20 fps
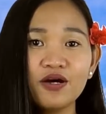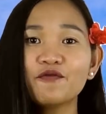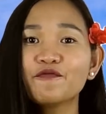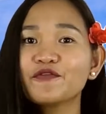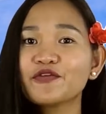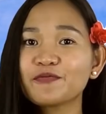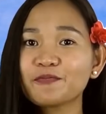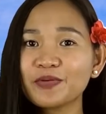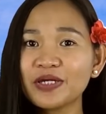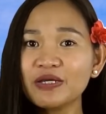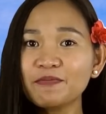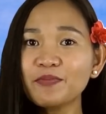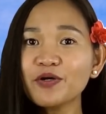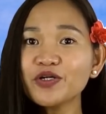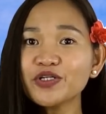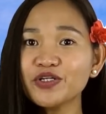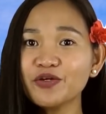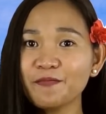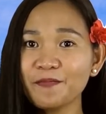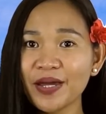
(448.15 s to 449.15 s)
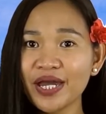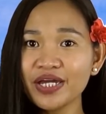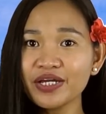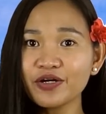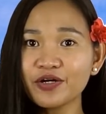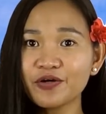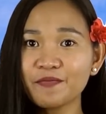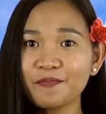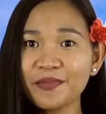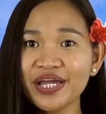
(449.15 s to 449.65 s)
with people you may
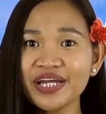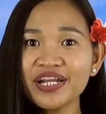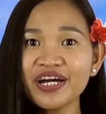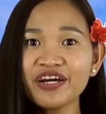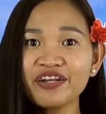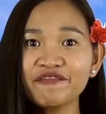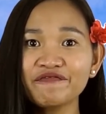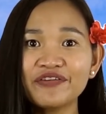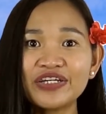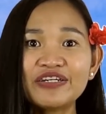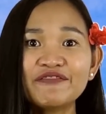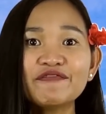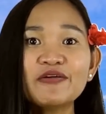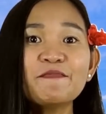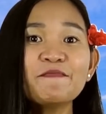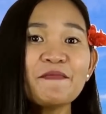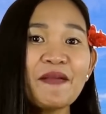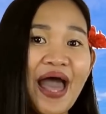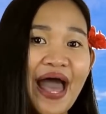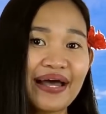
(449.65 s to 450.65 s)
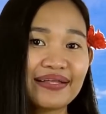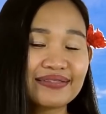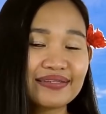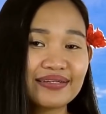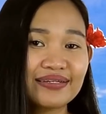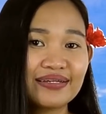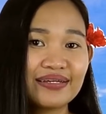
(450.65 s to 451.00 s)
or may not have even met.